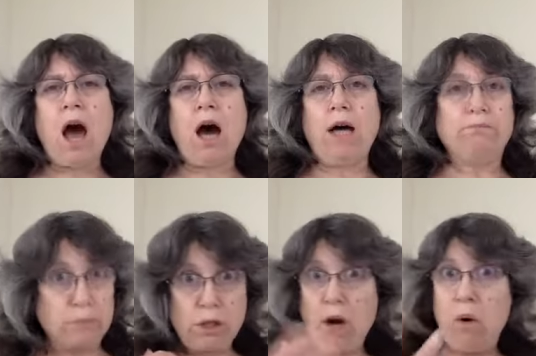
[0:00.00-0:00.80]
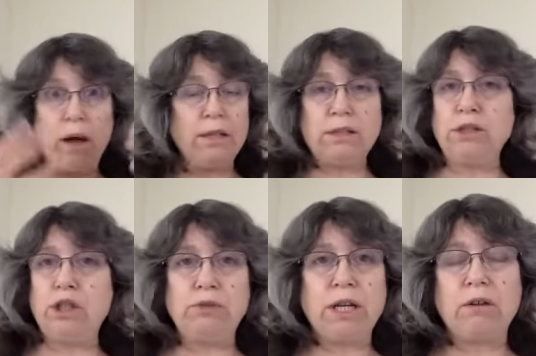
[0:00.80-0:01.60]
Um, go on to
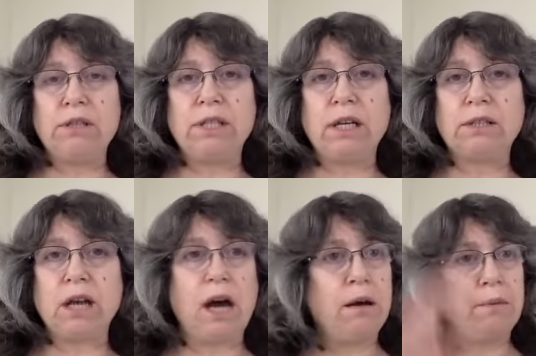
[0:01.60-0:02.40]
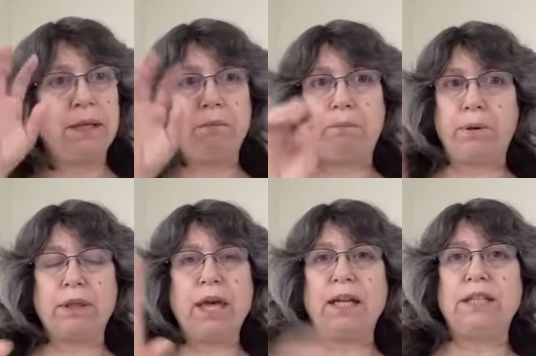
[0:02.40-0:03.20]
doTERRA.com and
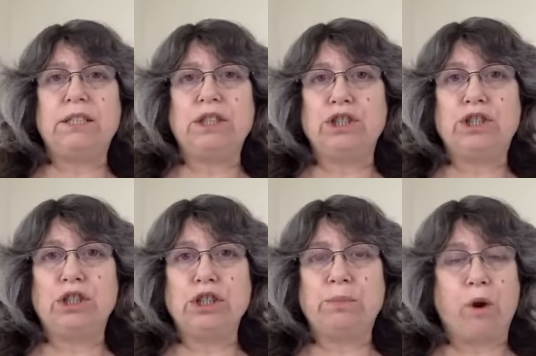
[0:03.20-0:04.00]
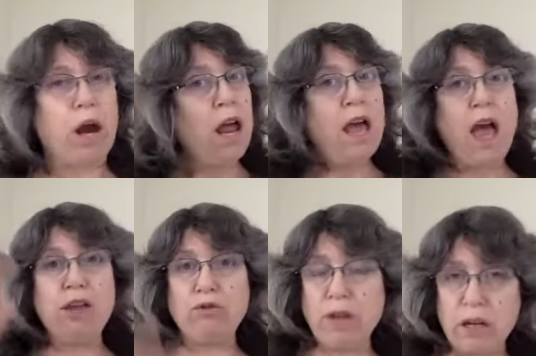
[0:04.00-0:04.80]
put that into the search bar,
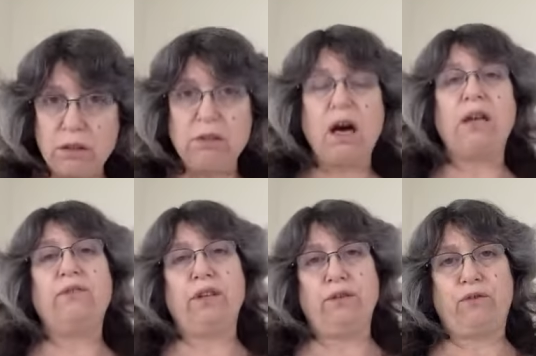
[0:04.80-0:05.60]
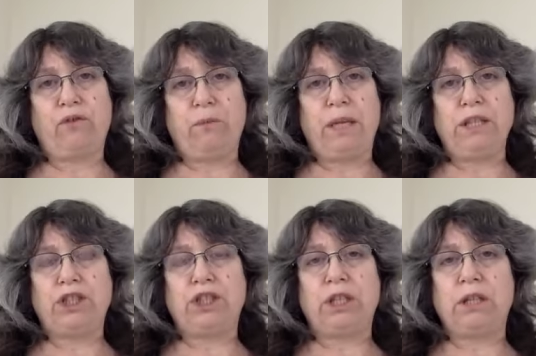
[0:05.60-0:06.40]
and you'll get a lot of
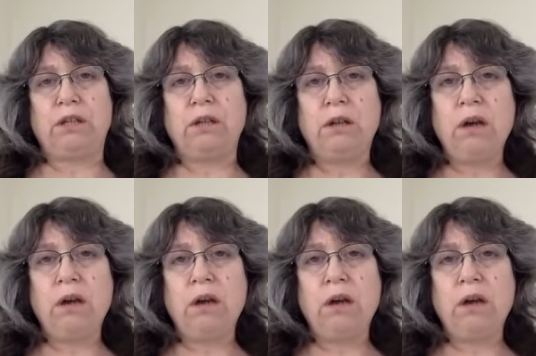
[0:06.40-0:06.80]
information